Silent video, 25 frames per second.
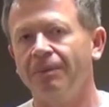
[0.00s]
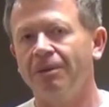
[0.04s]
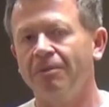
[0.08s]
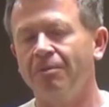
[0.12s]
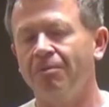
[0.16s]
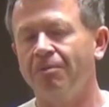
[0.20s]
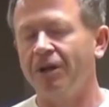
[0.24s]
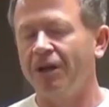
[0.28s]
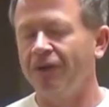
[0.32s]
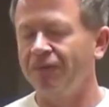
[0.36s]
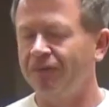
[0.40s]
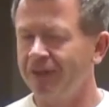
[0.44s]

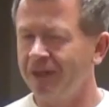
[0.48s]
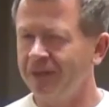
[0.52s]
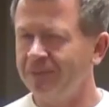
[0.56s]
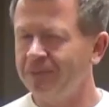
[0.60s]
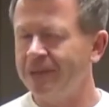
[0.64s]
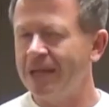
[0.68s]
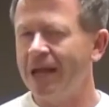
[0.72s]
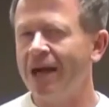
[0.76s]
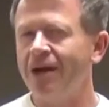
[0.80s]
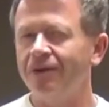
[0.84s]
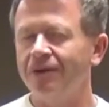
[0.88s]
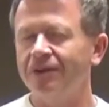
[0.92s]
But if
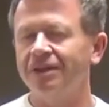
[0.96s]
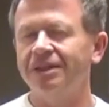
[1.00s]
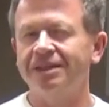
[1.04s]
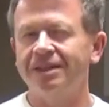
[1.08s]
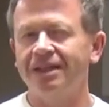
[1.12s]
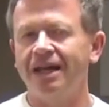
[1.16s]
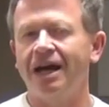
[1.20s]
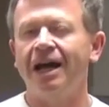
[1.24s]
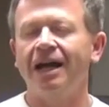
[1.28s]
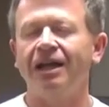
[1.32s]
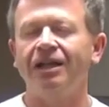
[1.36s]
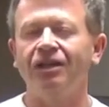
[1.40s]
deep down
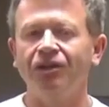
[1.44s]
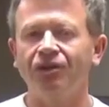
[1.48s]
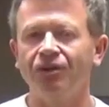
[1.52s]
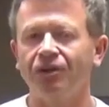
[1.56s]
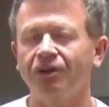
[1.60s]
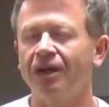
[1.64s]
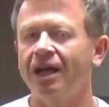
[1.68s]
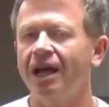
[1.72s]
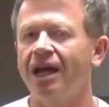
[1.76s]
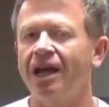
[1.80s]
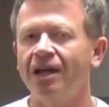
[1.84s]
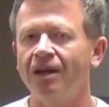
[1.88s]
inside,
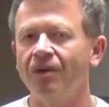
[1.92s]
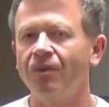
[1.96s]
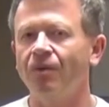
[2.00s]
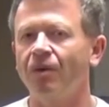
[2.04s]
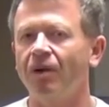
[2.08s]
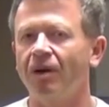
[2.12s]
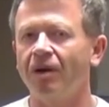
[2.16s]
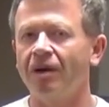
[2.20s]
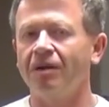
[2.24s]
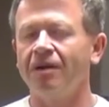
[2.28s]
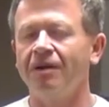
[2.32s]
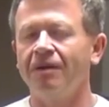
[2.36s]
you're kind of
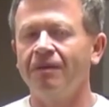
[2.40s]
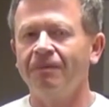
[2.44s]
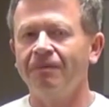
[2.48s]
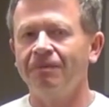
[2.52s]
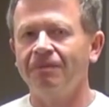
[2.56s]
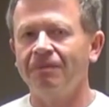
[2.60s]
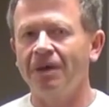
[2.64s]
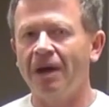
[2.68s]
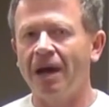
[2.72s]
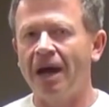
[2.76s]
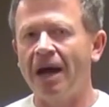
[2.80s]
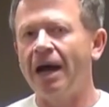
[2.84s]
where
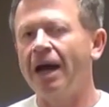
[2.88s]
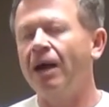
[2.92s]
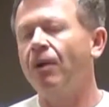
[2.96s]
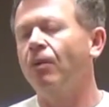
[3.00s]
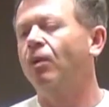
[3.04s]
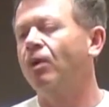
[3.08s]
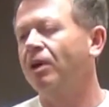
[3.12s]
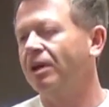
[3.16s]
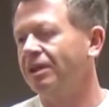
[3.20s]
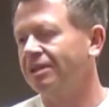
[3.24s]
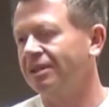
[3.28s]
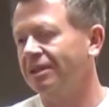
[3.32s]
I
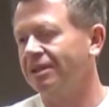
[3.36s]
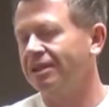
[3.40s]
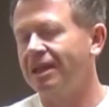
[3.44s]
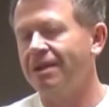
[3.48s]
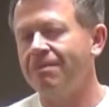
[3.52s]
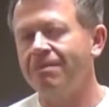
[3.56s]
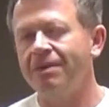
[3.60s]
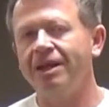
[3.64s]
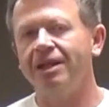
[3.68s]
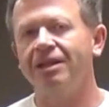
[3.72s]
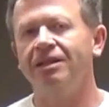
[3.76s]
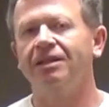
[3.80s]
was as
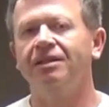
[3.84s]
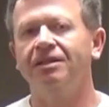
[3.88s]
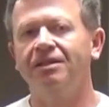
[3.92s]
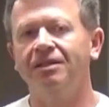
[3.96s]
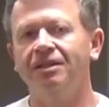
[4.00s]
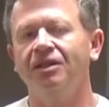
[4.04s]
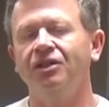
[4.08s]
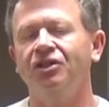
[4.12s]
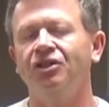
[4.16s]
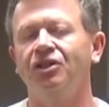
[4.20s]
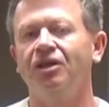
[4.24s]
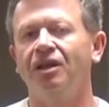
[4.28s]
I made a
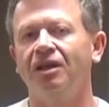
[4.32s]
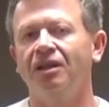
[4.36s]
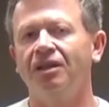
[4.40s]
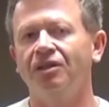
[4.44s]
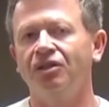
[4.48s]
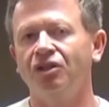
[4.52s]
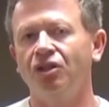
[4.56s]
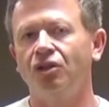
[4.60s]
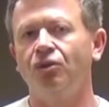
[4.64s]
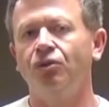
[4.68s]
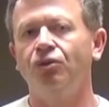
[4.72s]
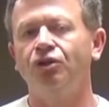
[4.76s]
decision on
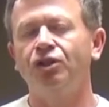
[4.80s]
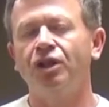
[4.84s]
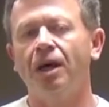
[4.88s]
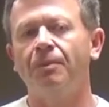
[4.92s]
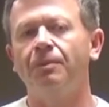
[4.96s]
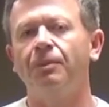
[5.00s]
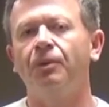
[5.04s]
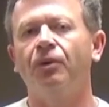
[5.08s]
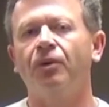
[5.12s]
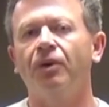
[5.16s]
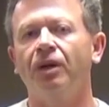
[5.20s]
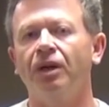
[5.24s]
this huge
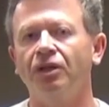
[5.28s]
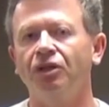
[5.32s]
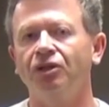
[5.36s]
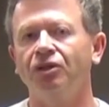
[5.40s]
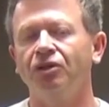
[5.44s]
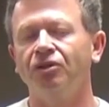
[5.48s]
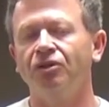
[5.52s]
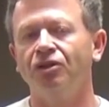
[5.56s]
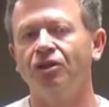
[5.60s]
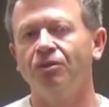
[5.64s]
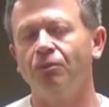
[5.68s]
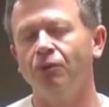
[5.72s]

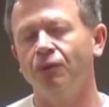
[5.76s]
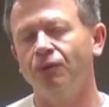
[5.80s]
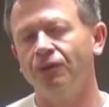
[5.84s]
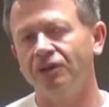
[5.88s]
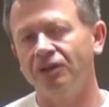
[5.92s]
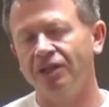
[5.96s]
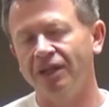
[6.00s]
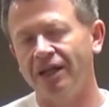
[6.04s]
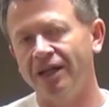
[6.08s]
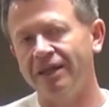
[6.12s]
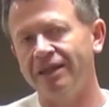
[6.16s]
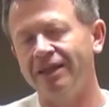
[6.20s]
operation to move
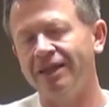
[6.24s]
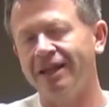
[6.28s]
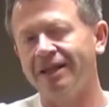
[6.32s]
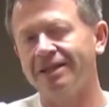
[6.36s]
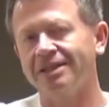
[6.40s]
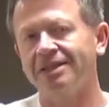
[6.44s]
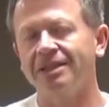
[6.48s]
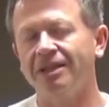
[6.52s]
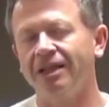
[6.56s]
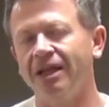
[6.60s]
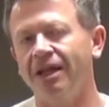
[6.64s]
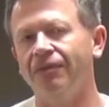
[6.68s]
it to that
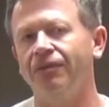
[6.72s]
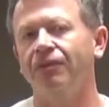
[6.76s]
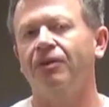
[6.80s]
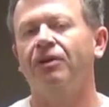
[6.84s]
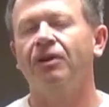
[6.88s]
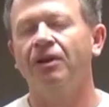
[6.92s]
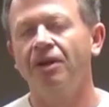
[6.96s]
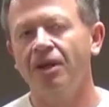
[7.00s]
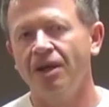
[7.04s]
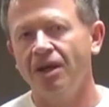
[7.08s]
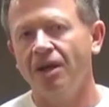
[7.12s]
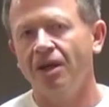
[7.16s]
next
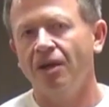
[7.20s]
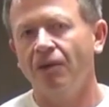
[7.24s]
level,